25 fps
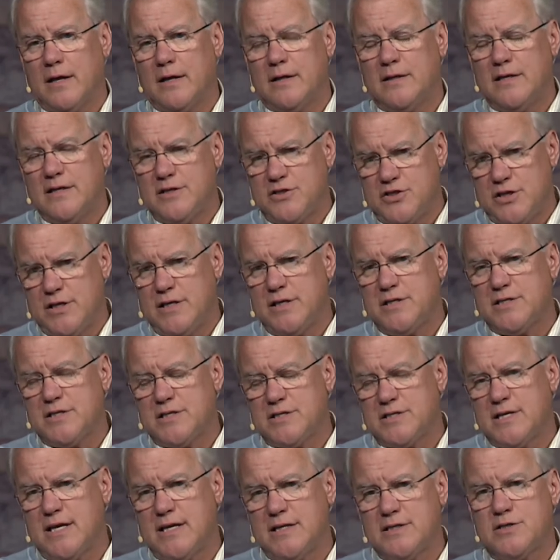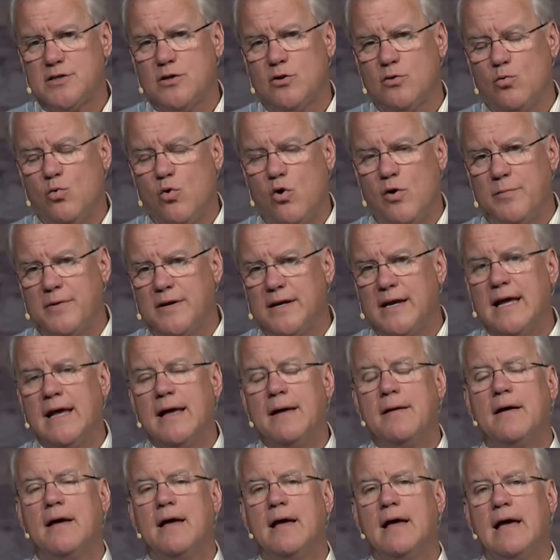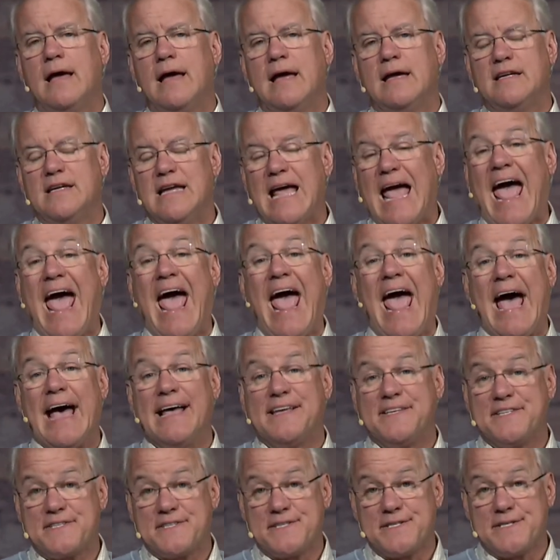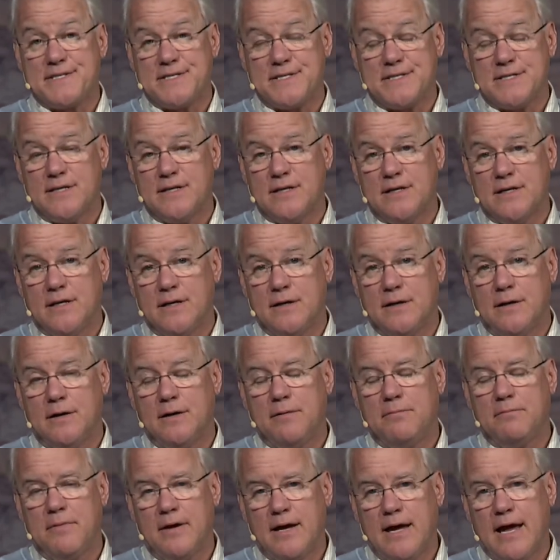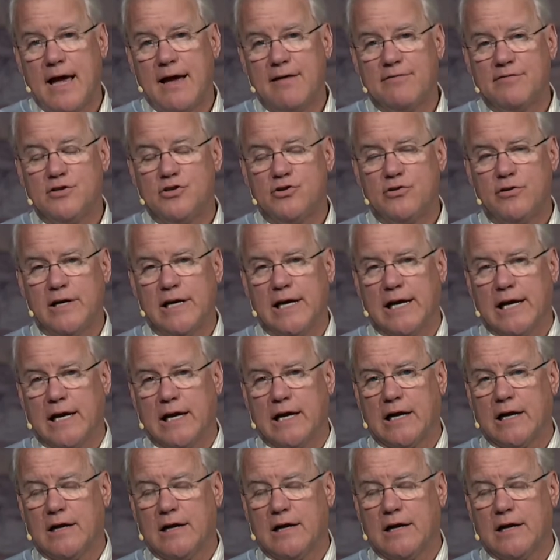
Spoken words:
That Jesus says to the woman, asks, may I have a drink?